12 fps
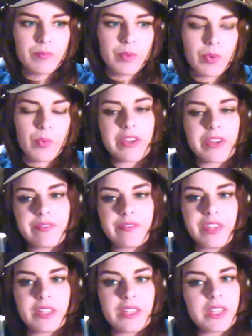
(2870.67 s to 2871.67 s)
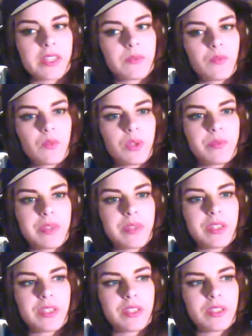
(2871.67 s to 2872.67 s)
what I feel like would
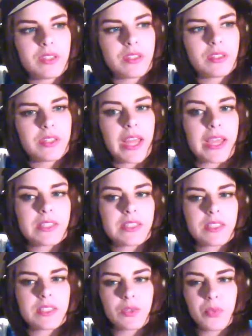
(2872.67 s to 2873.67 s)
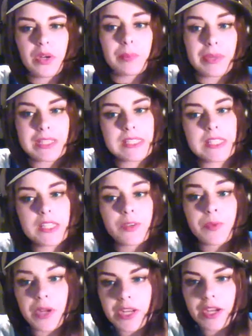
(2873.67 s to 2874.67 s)
be nice, because we're basically
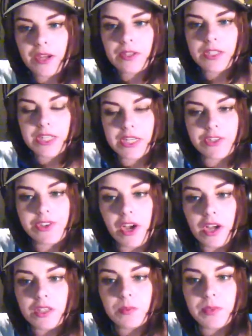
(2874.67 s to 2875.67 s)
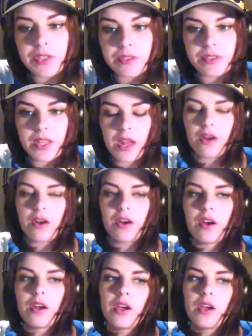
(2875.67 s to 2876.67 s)
running out of Danish cosplayers that
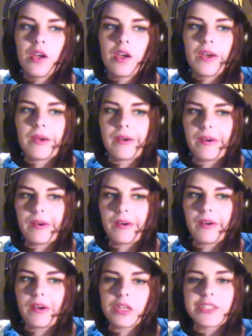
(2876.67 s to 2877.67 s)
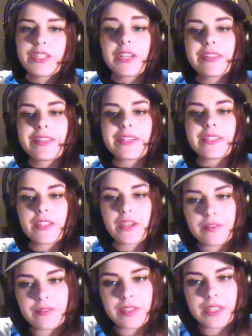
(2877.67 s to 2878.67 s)
are articulate
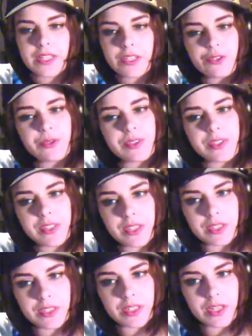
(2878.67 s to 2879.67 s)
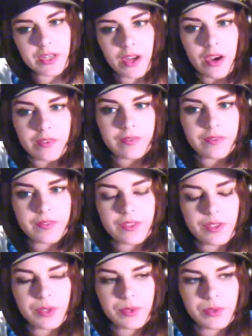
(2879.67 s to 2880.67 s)
enough and interested enough
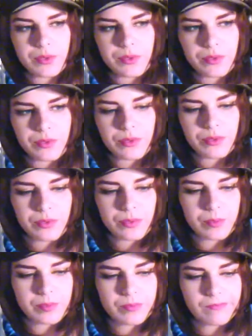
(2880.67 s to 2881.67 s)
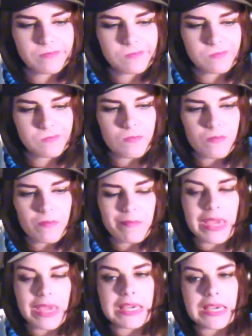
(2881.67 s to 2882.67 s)
to
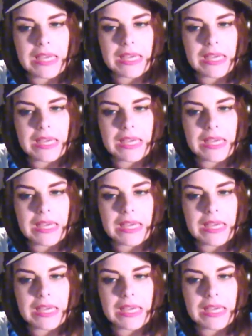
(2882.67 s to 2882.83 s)
make a